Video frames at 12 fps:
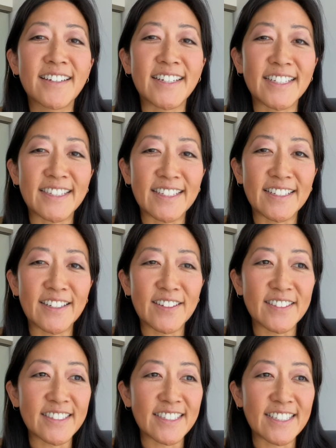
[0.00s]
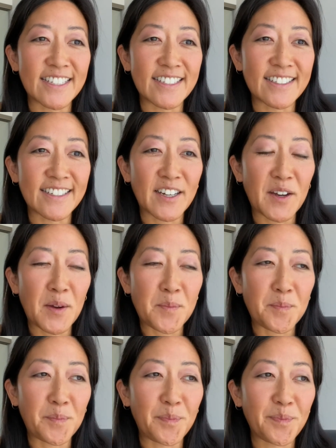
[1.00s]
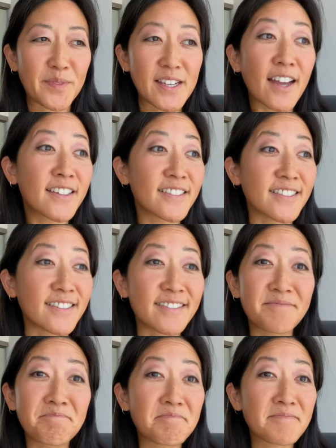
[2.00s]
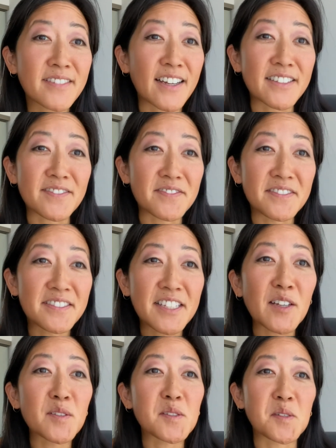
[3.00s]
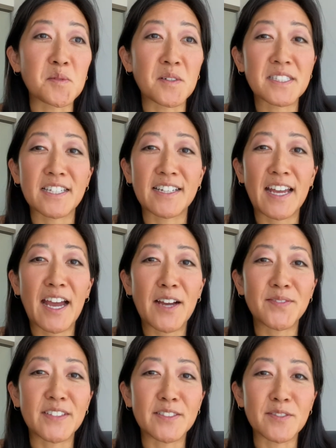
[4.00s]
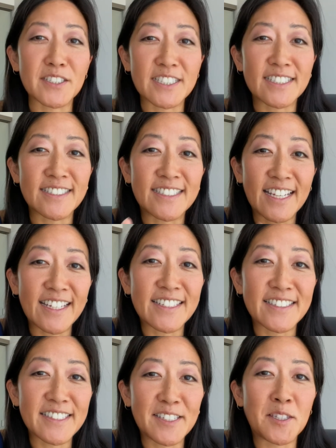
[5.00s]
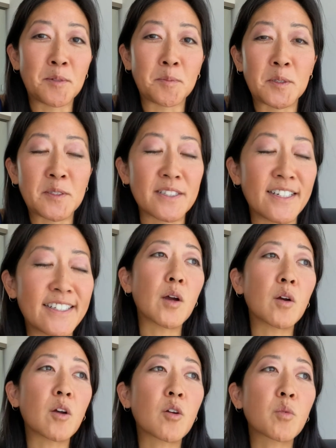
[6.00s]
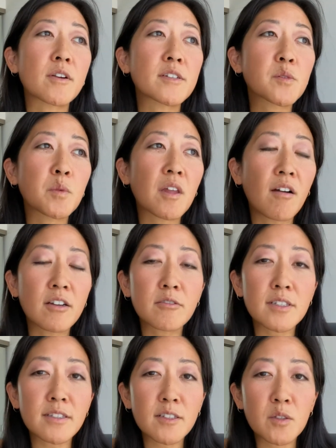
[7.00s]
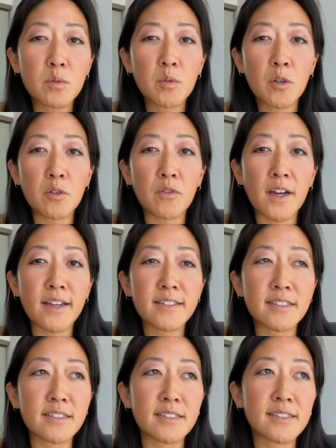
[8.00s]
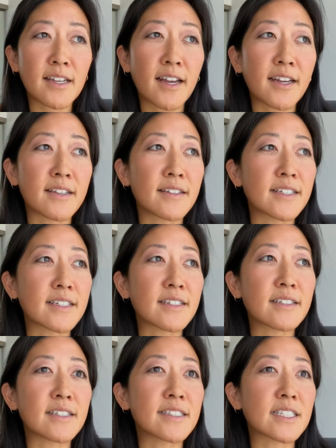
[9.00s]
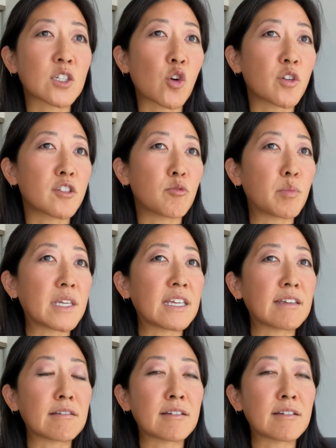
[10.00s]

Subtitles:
The title kind of tells you what's going to happen. We're going to dance in the moonlight. Whereas with Hungry Like the Wolf, I had to decide, is it going to be